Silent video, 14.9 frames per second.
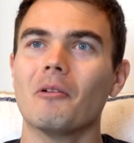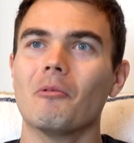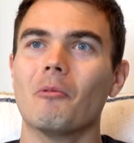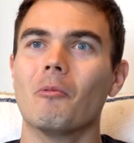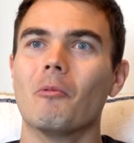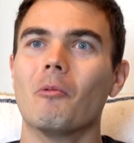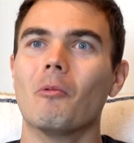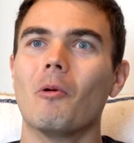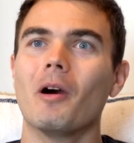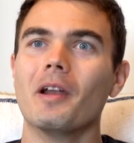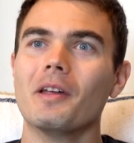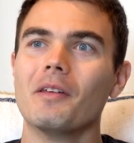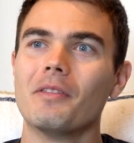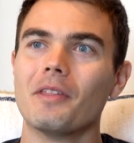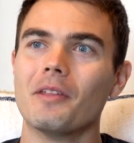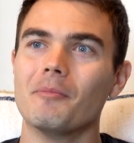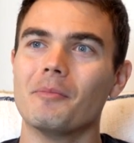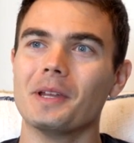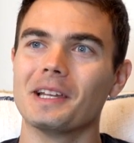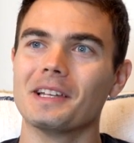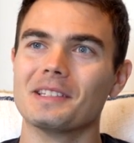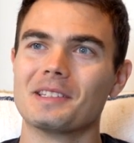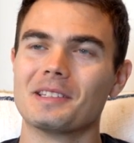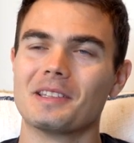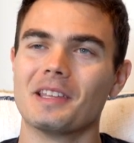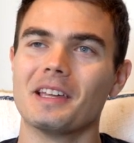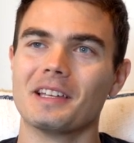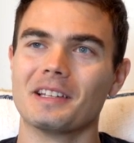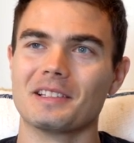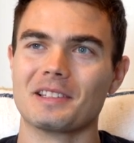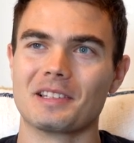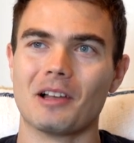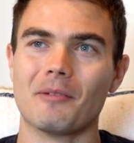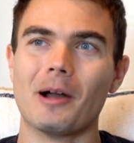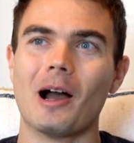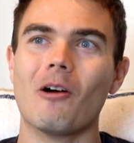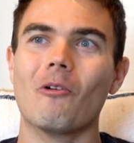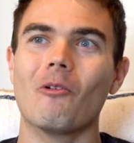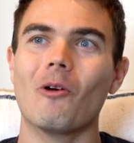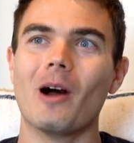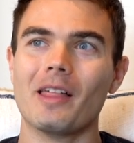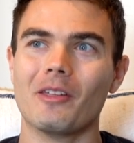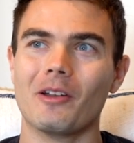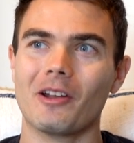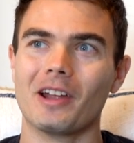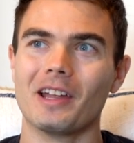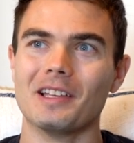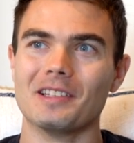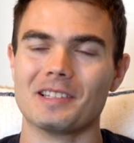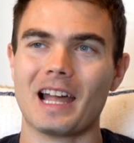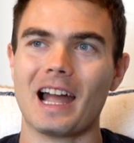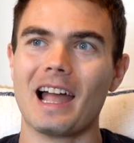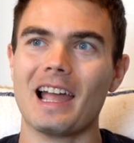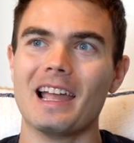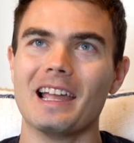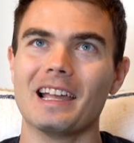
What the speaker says: One of the biggest things about weather is that